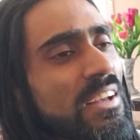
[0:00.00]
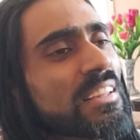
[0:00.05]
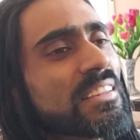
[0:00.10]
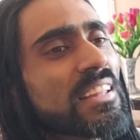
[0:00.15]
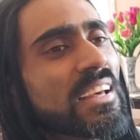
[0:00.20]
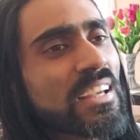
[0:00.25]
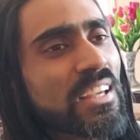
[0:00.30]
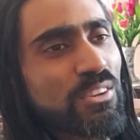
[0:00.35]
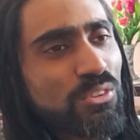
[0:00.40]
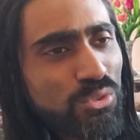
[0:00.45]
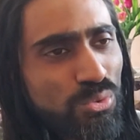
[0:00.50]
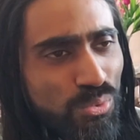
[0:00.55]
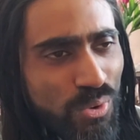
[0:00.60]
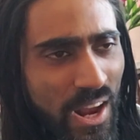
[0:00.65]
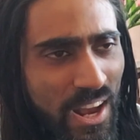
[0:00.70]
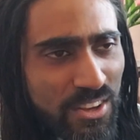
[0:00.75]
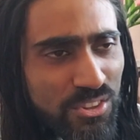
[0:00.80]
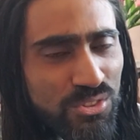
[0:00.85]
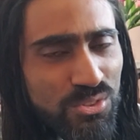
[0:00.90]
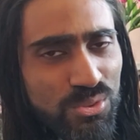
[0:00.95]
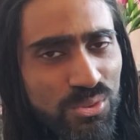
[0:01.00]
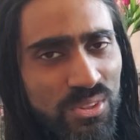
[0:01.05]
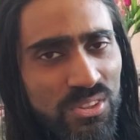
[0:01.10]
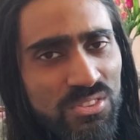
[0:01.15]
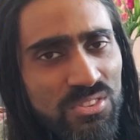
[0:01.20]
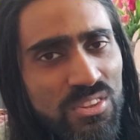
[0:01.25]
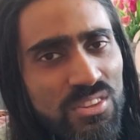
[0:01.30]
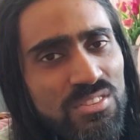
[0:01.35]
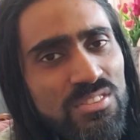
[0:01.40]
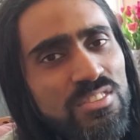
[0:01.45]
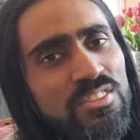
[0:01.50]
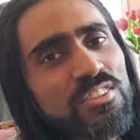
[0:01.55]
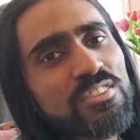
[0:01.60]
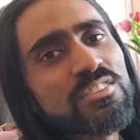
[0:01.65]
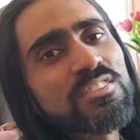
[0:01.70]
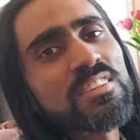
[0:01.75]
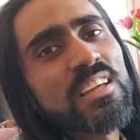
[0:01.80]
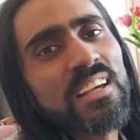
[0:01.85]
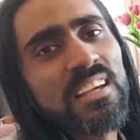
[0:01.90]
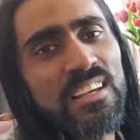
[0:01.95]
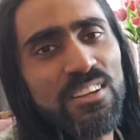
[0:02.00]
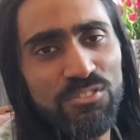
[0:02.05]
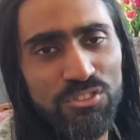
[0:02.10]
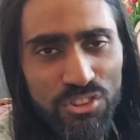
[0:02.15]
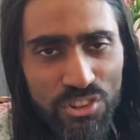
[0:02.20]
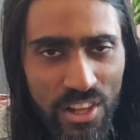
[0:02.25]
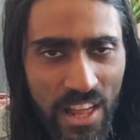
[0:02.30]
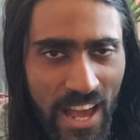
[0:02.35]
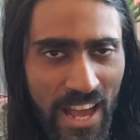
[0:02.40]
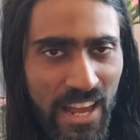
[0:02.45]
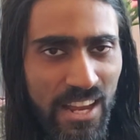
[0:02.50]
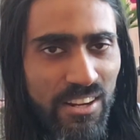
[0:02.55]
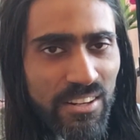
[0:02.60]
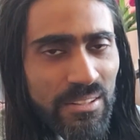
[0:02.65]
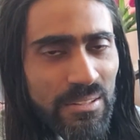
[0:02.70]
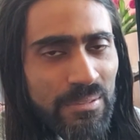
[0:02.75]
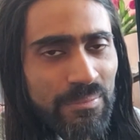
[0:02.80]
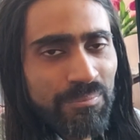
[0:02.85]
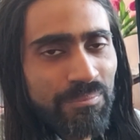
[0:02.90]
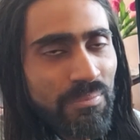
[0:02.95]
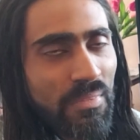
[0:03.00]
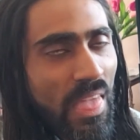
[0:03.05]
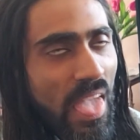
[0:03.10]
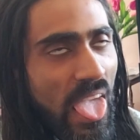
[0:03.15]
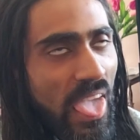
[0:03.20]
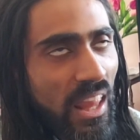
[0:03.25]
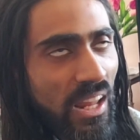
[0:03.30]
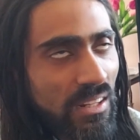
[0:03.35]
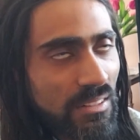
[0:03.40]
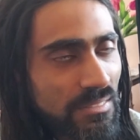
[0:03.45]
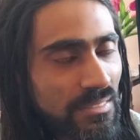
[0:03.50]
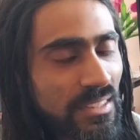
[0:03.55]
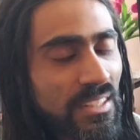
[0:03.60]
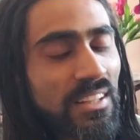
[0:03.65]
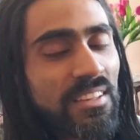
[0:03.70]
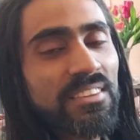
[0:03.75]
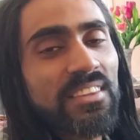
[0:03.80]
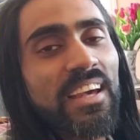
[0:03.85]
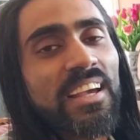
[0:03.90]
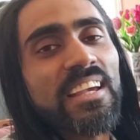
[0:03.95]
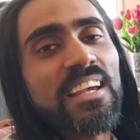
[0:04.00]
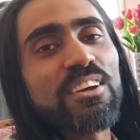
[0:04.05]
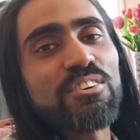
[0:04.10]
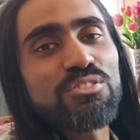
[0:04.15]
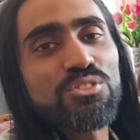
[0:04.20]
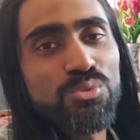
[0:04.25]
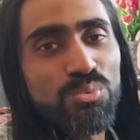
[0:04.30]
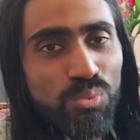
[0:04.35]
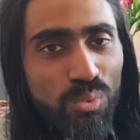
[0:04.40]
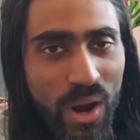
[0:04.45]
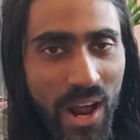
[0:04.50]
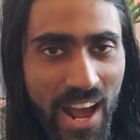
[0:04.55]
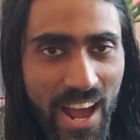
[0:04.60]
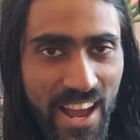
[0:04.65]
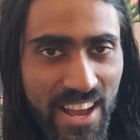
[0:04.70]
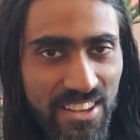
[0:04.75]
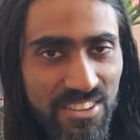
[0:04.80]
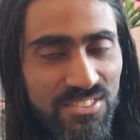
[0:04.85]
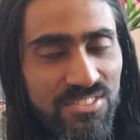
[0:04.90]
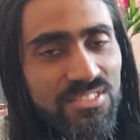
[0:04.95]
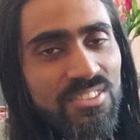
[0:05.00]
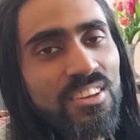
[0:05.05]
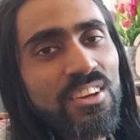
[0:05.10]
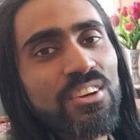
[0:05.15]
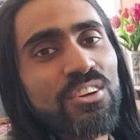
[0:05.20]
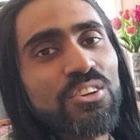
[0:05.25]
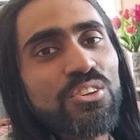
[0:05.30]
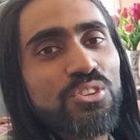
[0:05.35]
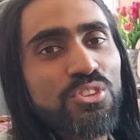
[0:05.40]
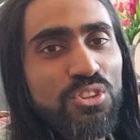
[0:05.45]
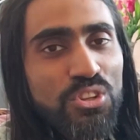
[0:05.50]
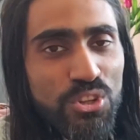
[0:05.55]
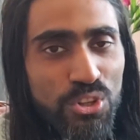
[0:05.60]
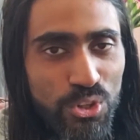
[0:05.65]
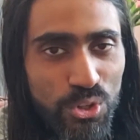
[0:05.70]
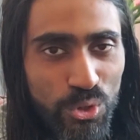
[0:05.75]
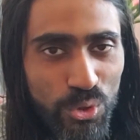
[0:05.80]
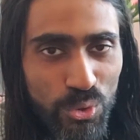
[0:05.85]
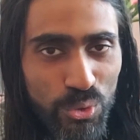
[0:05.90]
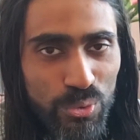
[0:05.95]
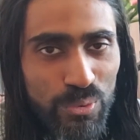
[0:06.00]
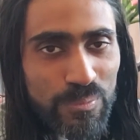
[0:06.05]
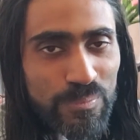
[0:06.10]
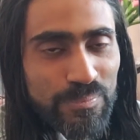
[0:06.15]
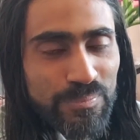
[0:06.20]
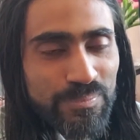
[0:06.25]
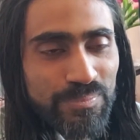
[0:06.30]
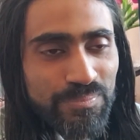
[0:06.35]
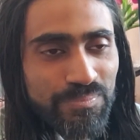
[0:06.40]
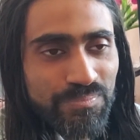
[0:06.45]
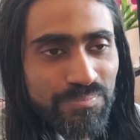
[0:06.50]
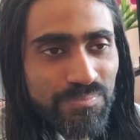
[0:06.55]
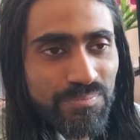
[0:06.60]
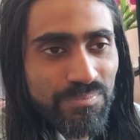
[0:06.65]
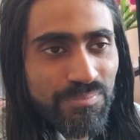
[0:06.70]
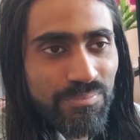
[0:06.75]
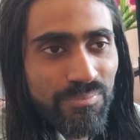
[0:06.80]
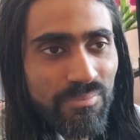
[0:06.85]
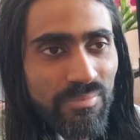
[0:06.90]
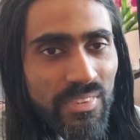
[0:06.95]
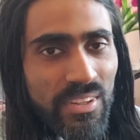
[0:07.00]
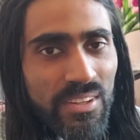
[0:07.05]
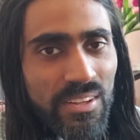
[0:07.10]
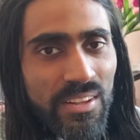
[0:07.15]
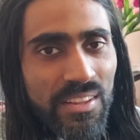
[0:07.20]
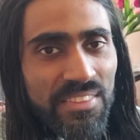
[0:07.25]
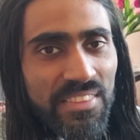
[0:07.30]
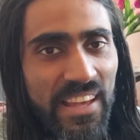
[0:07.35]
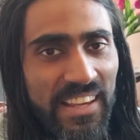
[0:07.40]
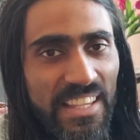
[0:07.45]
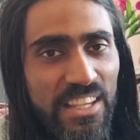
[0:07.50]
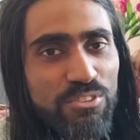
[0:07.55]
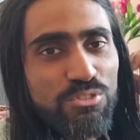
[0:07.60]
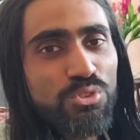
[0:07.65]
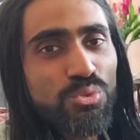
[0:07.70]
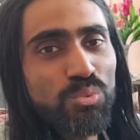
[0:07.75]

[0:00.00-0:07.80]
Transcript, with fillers: that gives rise to existence, that gives life, that gives rise to, that gives